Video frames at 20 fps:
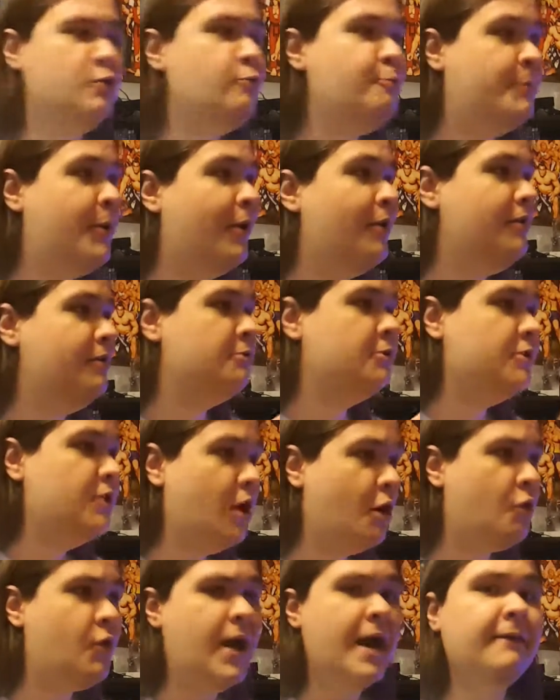You put
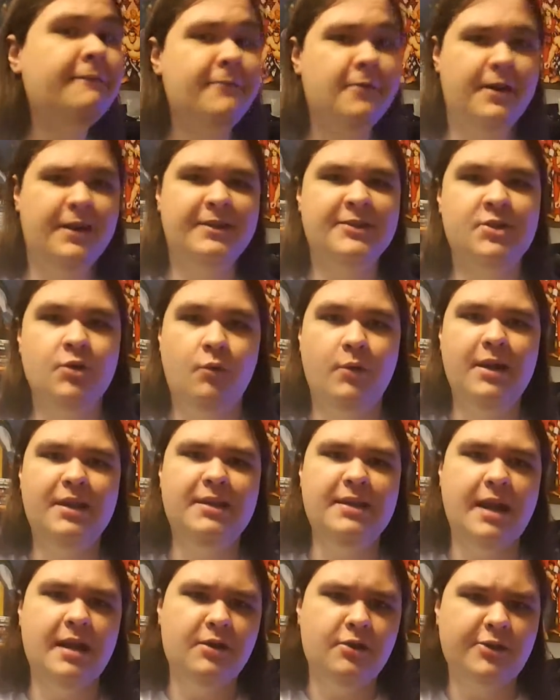no effort into it, and
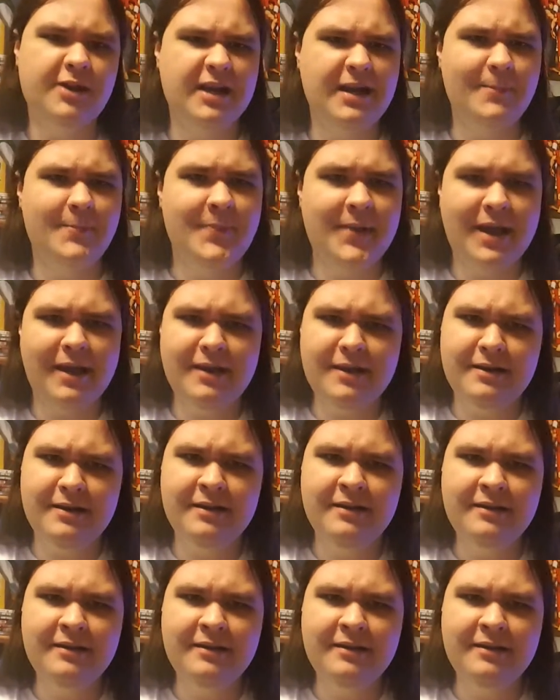yet you're getting paid.